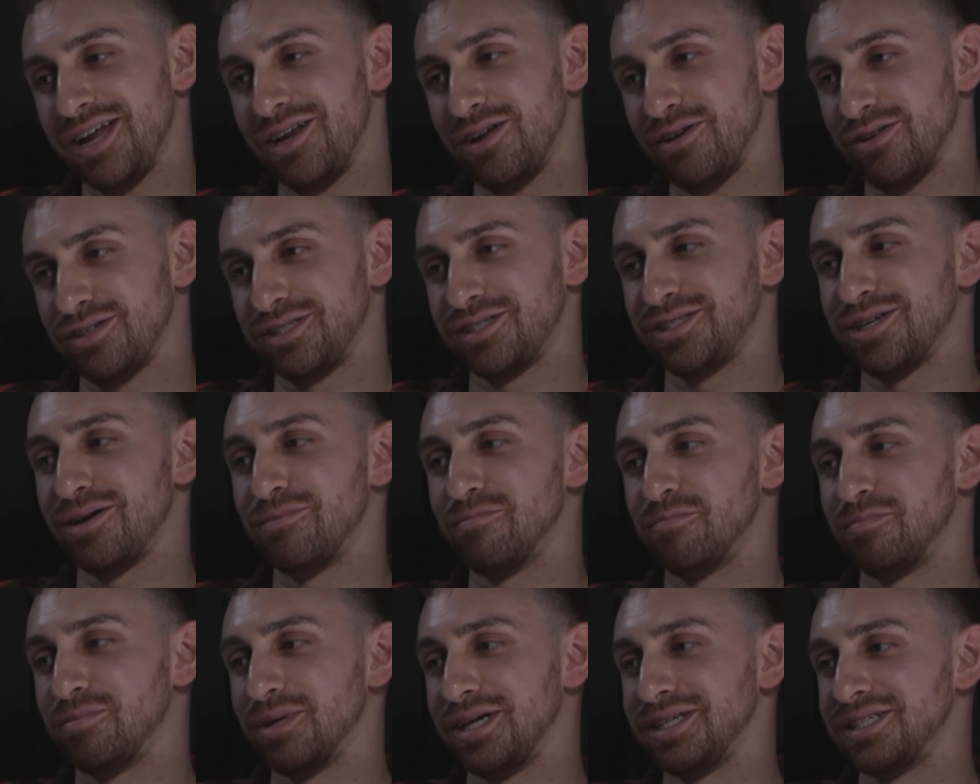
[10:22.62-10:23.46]
I know
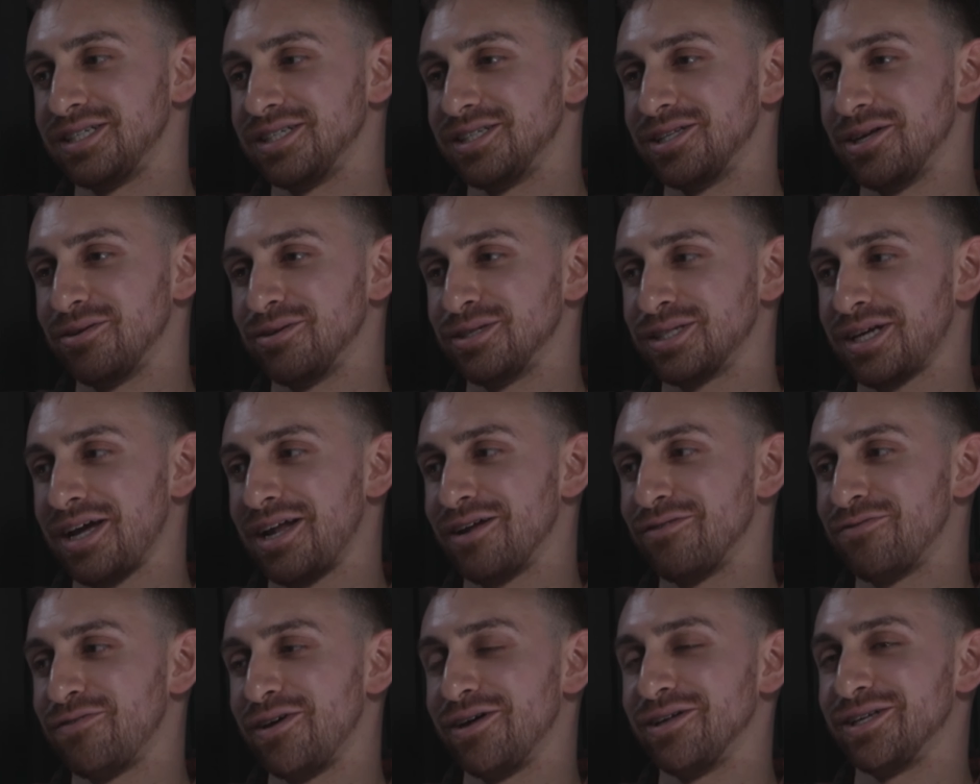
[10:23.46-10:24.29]
some places though it's
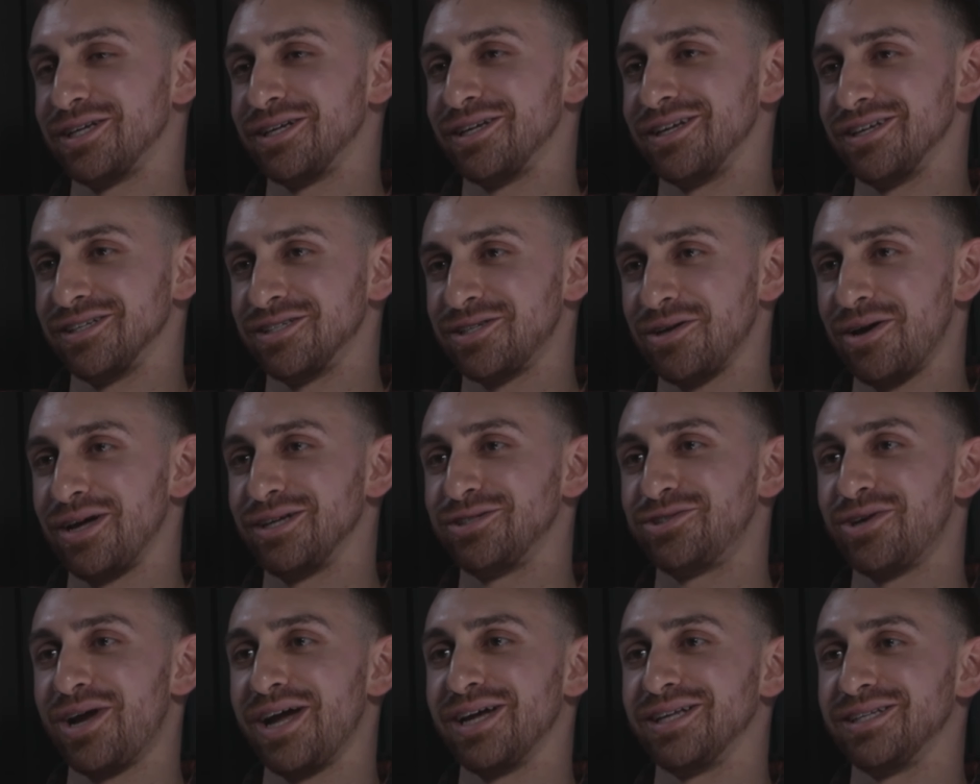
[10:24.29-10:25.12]
kind of felony, so I
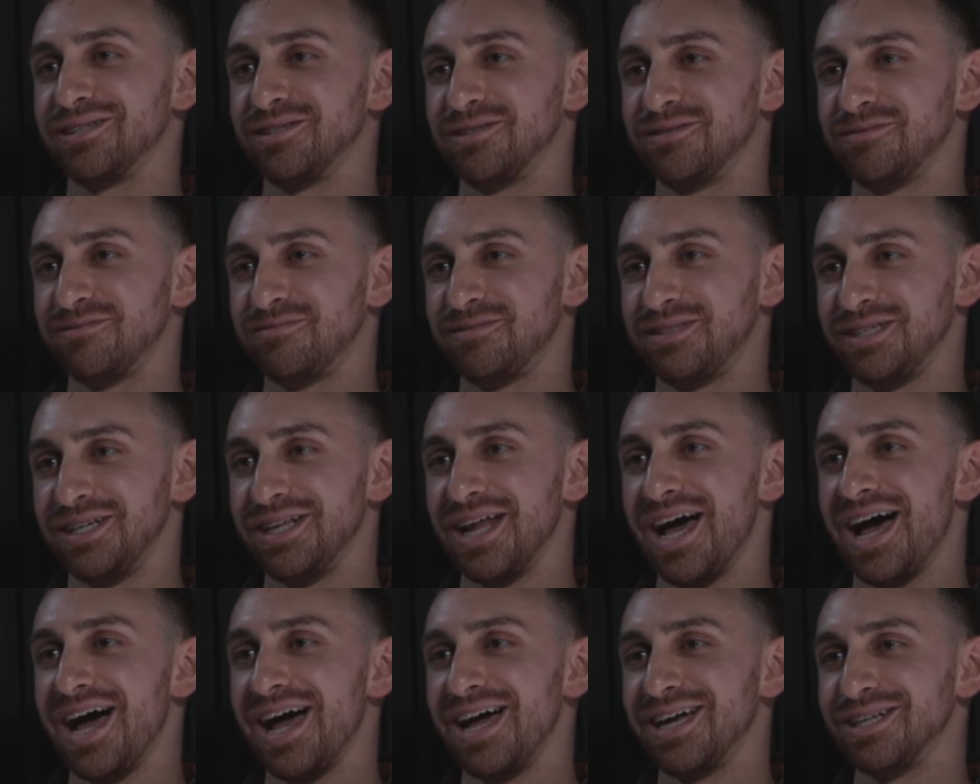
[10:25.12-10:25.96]
tried to
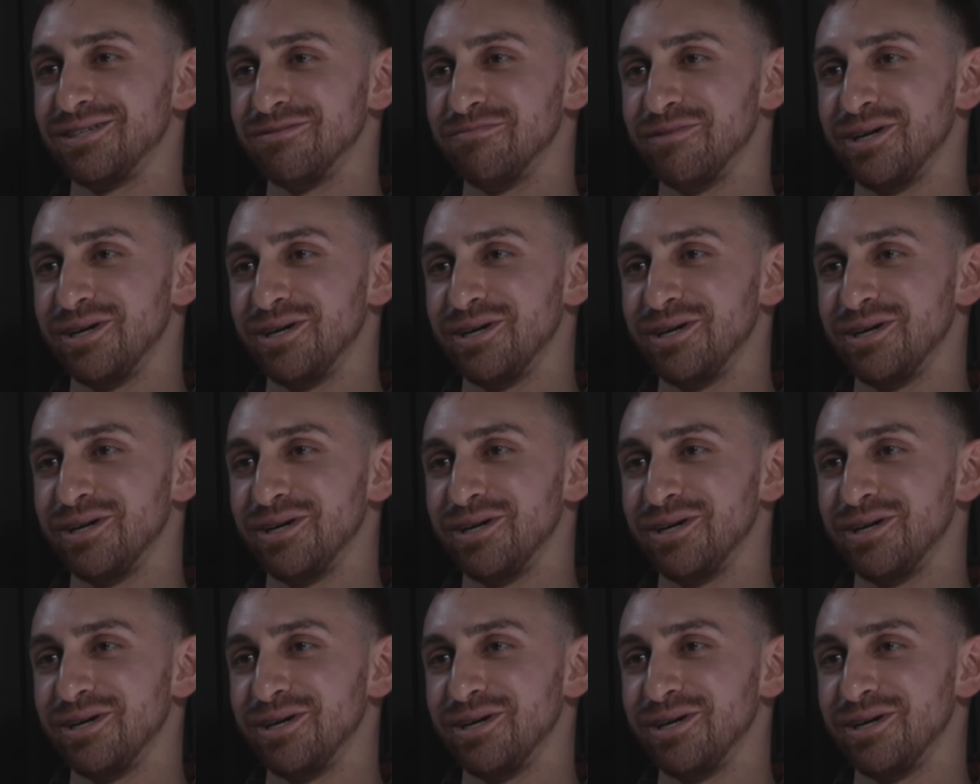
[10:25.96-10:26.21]
not as